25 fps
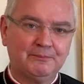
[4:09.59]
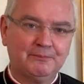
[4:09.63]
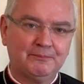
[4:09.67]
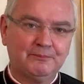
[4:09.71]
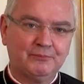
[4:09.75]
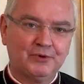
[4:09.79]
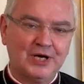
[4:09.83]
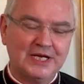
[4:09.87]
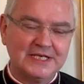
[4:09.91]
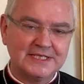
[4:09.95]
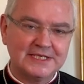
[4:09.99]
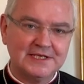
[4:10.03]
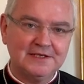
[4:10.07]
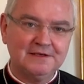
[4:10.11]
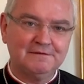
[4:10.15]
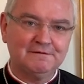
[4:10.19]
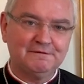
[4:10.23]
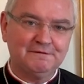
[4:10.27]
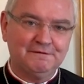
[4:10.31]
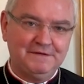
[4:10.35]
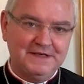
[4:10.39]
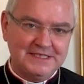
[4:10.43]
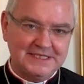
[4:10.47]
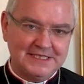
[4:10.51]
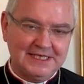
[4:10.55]
present
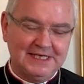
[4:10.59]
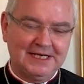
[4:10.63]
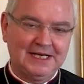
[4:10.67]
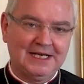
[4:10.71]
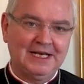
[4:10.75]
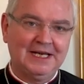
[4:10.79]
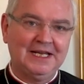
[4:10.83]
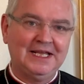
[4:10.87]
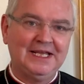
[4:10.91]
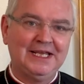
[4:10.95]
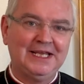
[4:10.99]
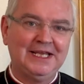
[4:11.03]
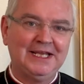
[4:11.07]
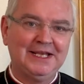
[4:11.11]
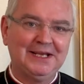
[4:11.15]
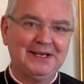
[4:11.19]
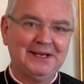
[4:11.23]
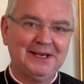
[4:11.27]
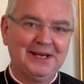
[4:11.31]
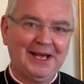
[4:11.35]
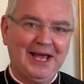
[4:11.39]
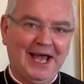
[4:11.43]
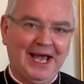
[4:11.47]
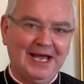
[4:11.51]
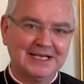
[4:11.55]
physically
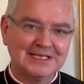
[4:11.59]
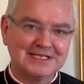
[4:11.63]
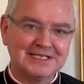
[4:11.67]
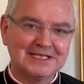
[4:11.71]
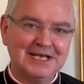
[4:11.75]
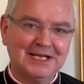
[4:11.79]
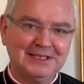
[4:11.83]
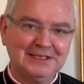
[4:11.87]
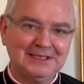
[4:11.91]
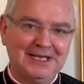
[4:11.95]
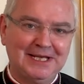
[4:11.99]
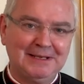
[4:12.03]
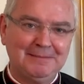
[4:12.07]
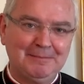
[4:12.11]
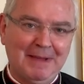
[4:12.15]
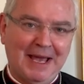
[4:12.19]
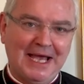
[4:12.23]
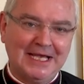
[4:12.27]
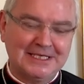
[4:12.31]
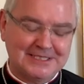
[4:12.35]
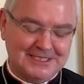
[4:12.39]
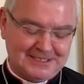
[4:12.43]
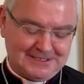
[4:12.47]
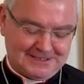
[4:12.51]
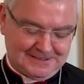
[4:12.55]
at Sunday
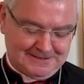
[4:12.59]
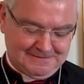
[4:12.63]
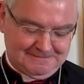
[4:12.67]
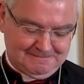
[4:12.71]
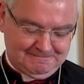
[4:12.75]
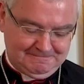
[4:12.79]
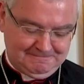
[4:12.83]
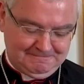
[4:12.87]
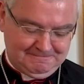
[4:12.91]
Mass.